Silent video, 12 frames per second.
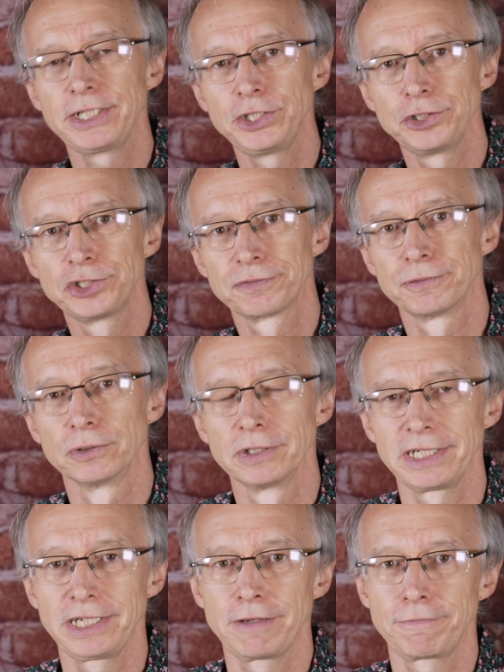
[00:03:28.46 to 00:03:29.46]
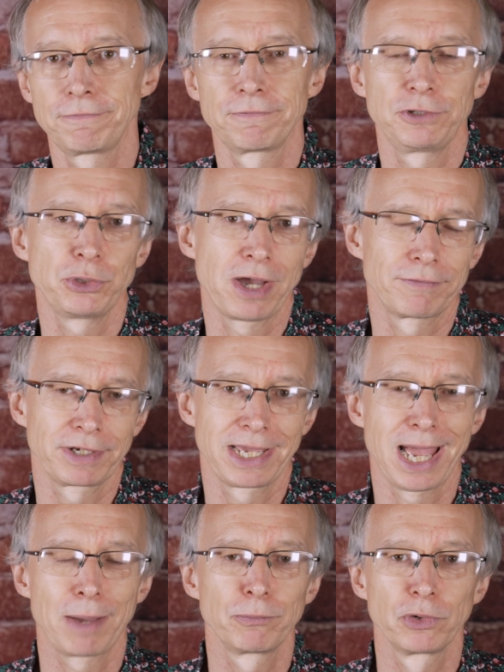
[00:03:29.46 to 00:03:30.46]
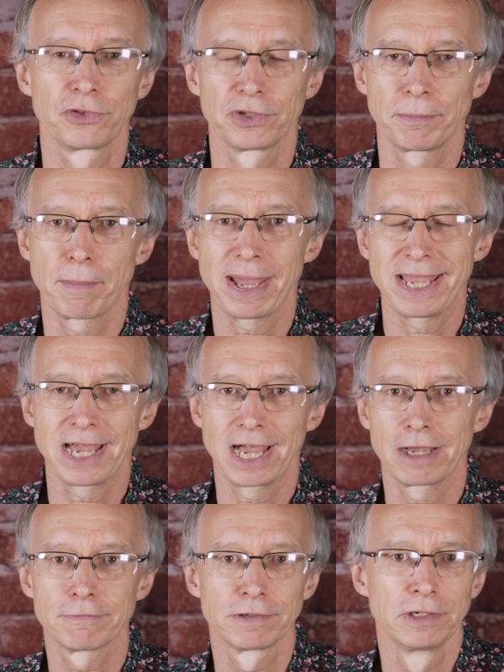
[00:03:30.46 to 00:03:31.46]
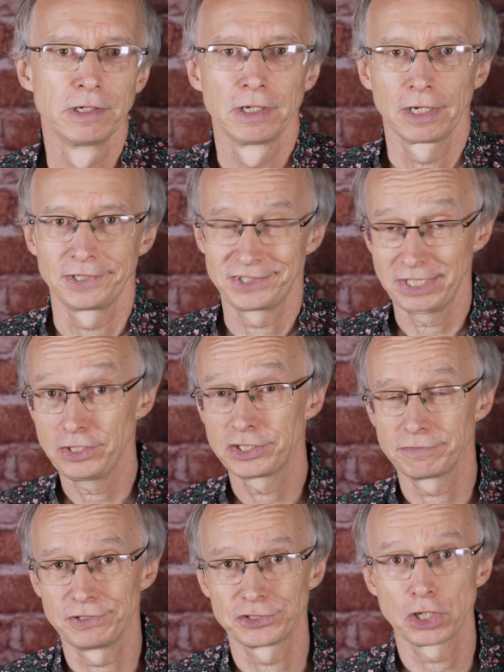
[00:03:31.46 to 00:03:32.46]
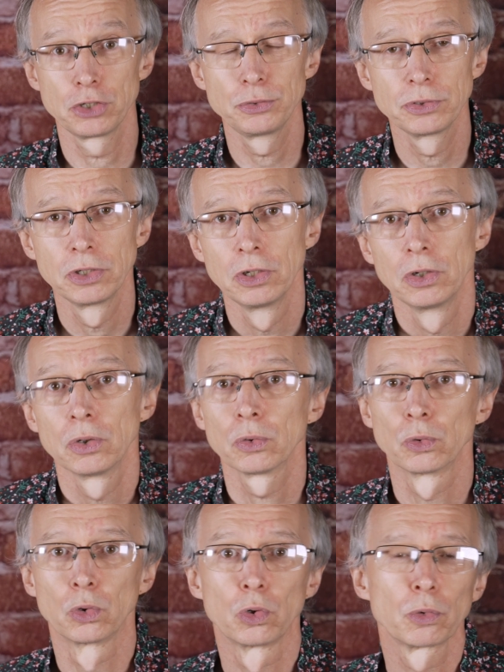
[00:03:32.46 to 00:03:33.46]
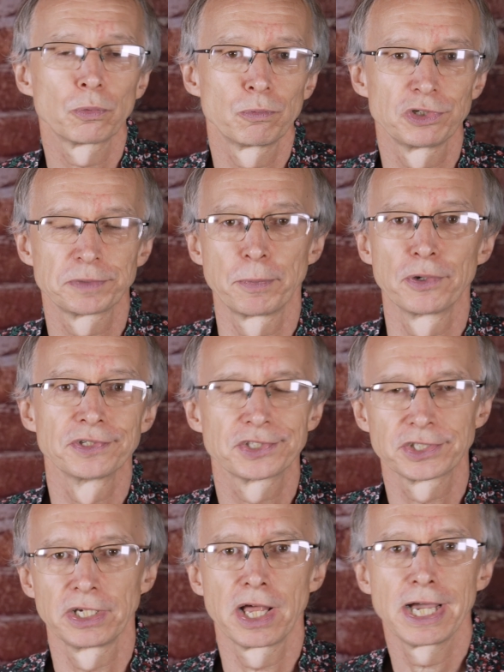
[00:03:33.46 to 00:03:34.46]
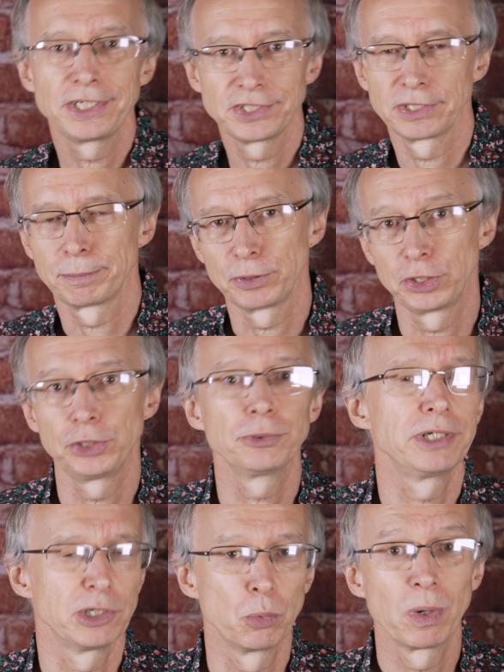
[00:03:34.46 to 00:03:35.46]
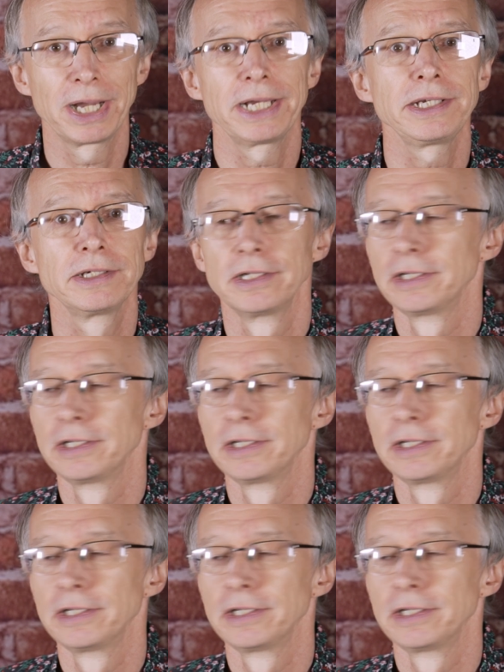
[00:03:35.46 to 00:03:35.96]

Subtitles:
useful if you have a camera that may have a tint of its own or responds to light in a peculiar way.